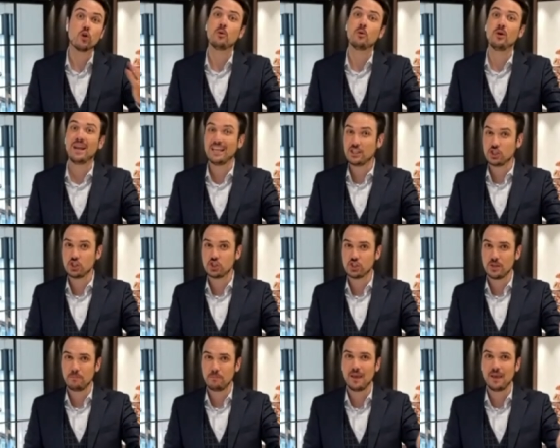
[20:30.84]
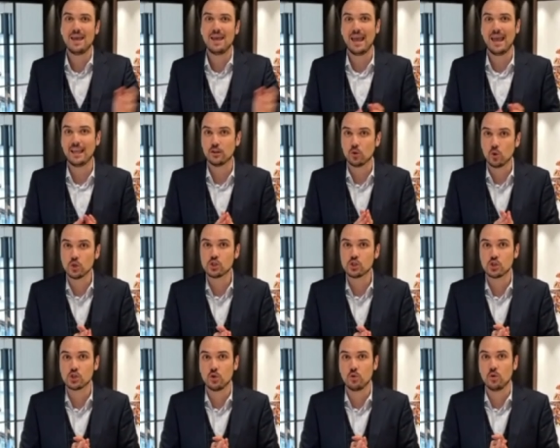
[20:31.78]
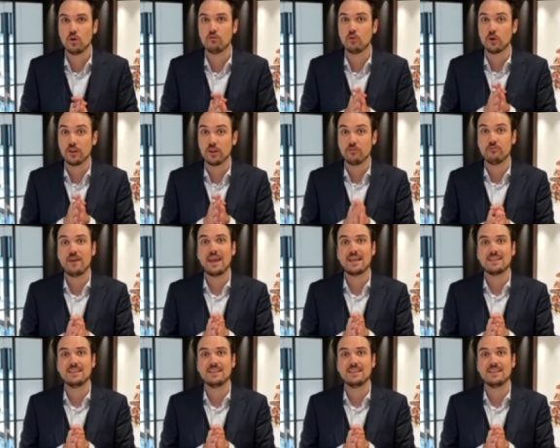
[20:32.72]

relationship and also for the fact